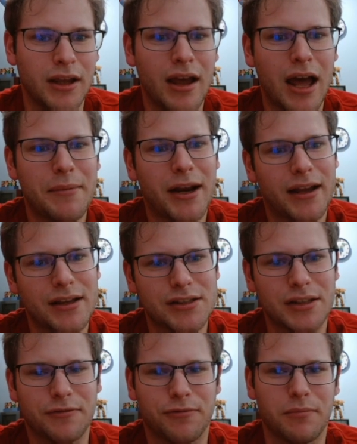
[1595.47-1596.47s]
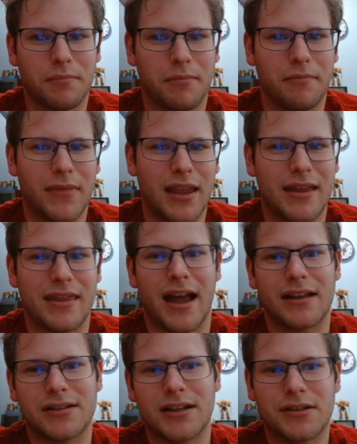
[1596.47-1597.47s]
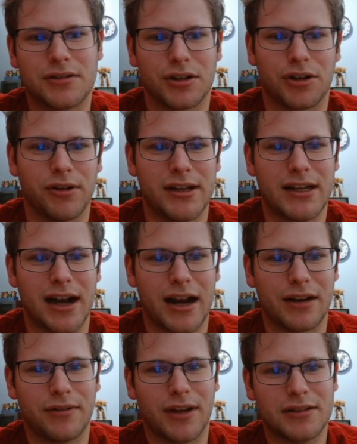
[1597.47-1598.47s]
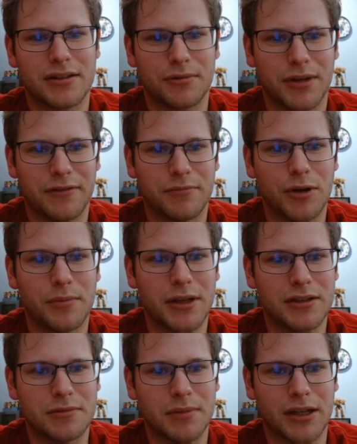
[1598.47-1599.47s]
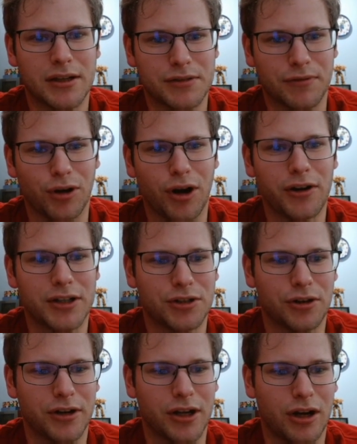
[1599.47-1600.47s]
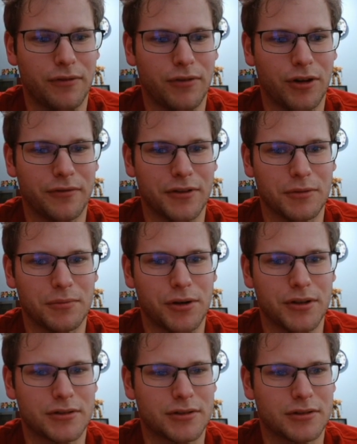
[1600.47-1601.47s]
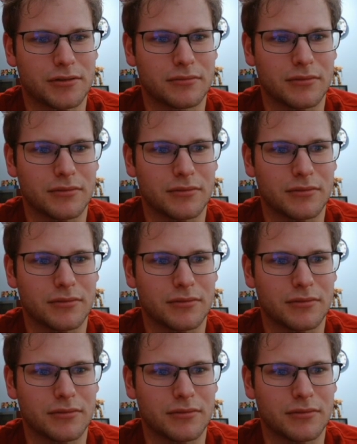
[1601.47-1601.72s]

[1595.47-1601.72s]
I mean, I guess in that sense, Decree kind of gets in the way of Mobius, because if you're already turning off all of your opponent's